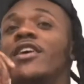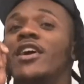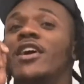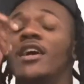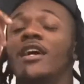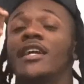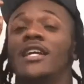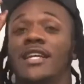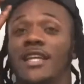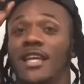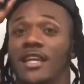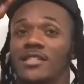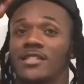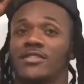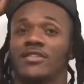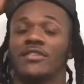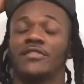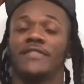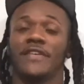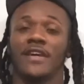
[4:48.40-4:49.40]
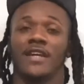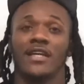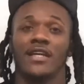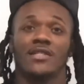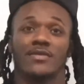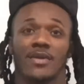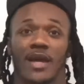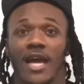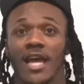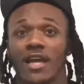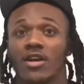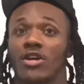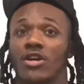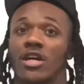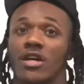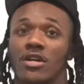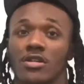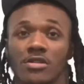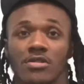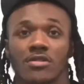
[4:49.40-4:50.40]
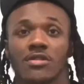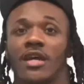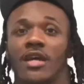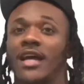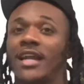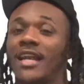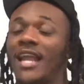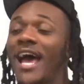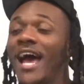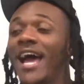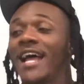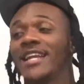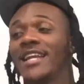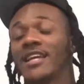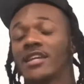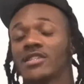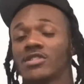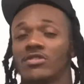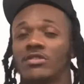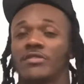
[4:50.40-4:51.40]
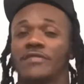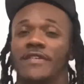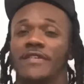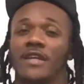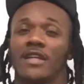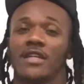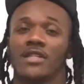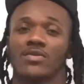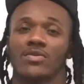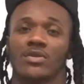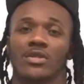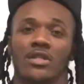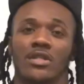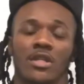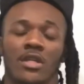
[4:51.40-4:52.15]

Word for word: all the niggas gonna feel this one. I ain't gonna hold you. A lot of niggas want to feel this one.